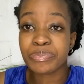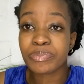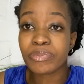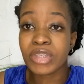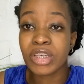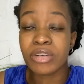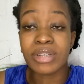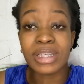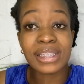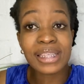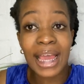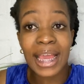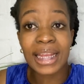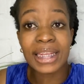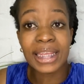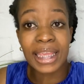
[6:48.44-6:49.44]

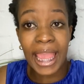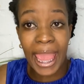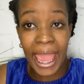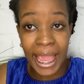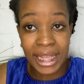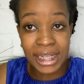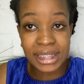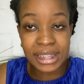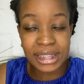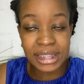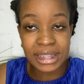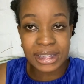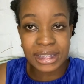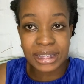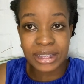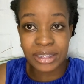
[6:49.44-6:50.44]
residing at,
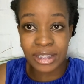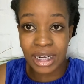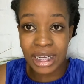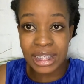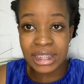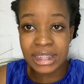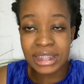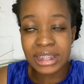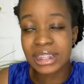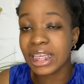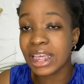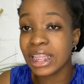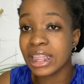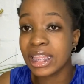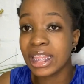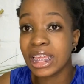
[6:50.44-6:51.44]
right?
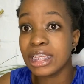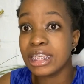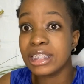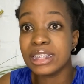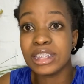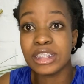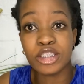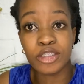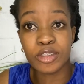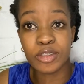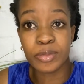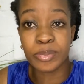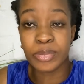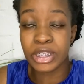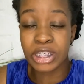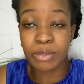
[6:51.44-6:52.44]
And then you
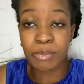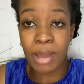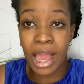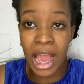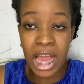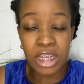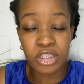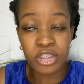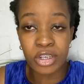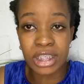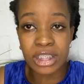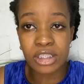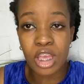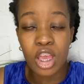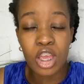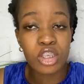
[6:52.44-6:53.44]
put in my address.
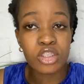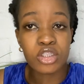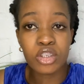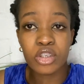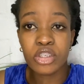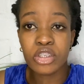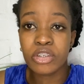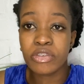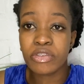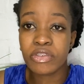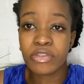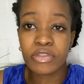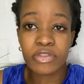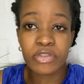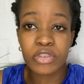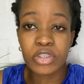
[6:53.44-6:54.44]
So
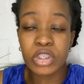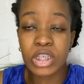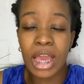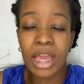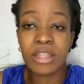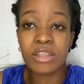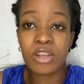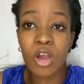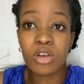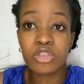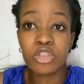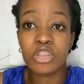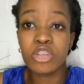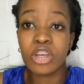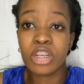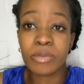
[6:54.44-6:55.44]
and also
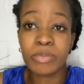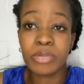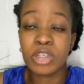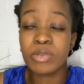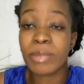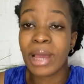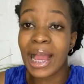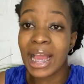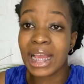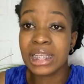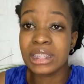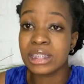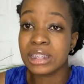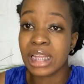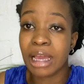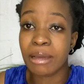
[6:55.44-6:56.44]
you're going to put my
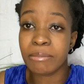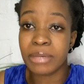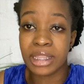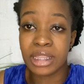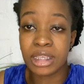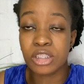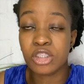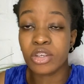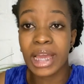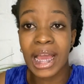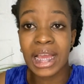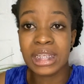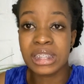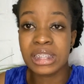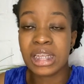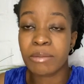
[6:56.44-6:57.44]
ID number there. So
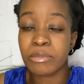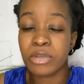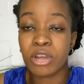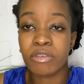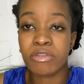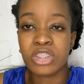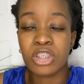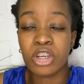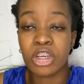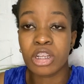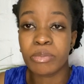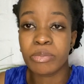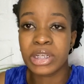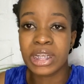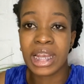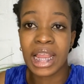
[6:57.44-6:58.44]
ID number, you're obviously going to
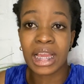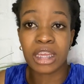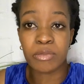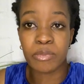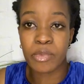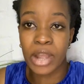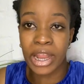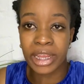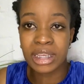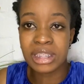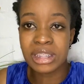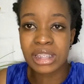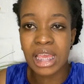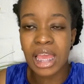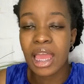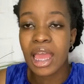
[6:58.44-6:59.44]
put it like in brackets.
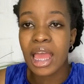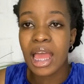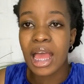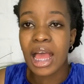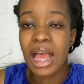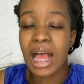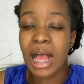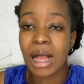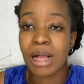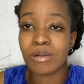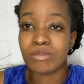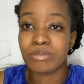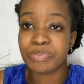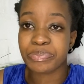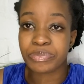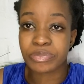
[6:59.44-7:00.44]

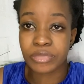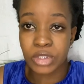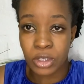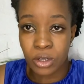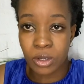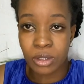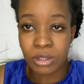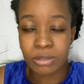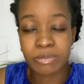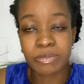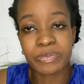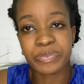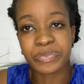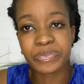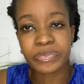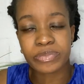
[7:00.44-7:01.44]
Yeah.
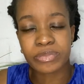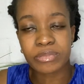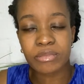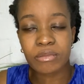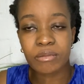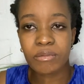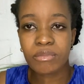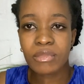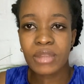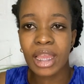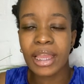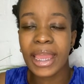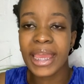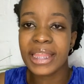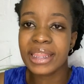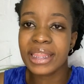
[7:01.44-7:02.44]

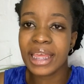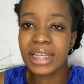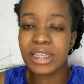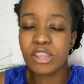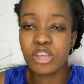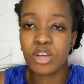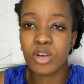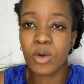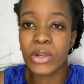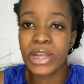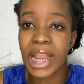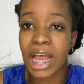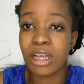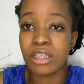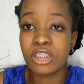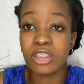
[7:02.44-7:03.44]
And then you go
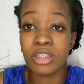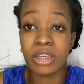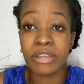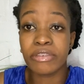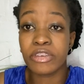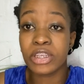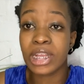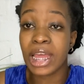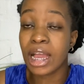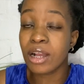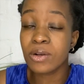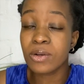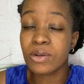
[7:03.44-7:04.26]
now to if you now